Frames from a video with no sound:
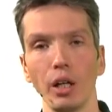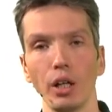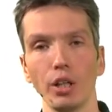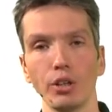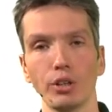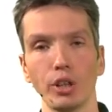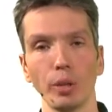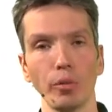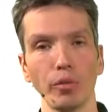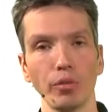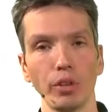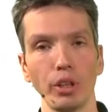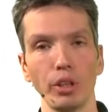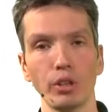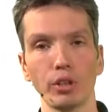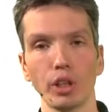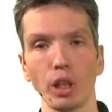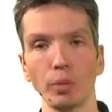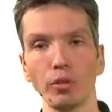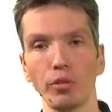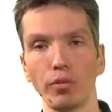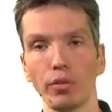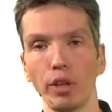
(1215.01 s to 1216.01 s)
some of these
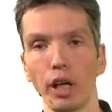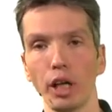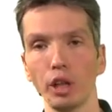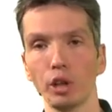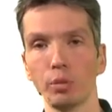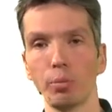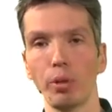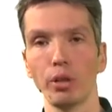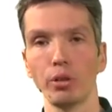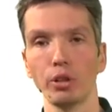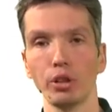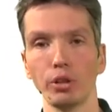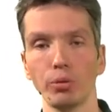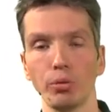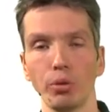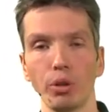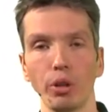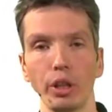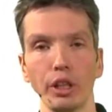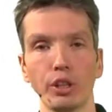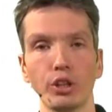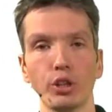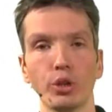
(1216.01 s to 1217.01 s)
camouflage patterns
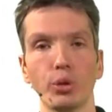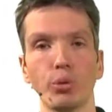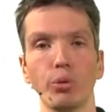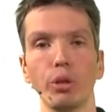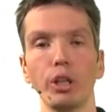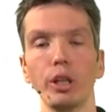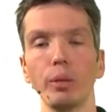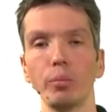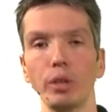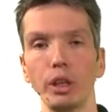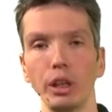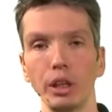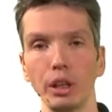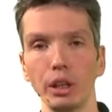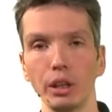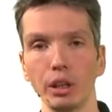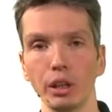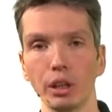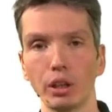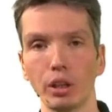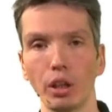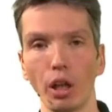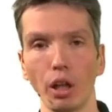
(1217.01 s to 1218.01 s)
were extremely
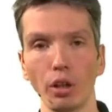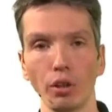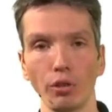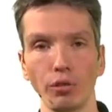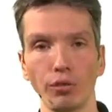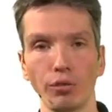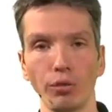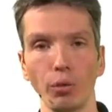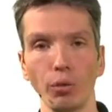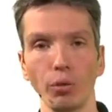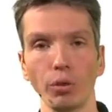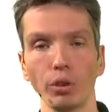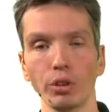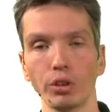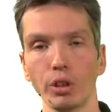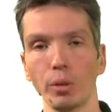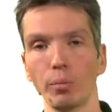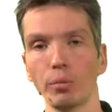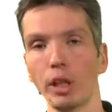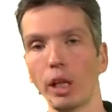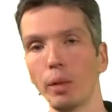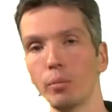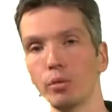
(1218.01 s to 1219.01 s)
colorful,
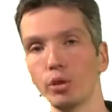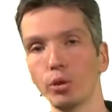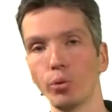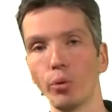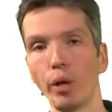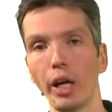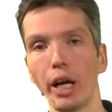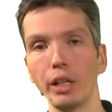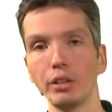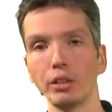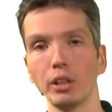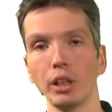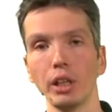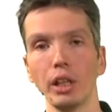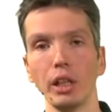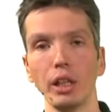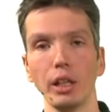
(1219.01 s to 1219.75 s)
sometimes red,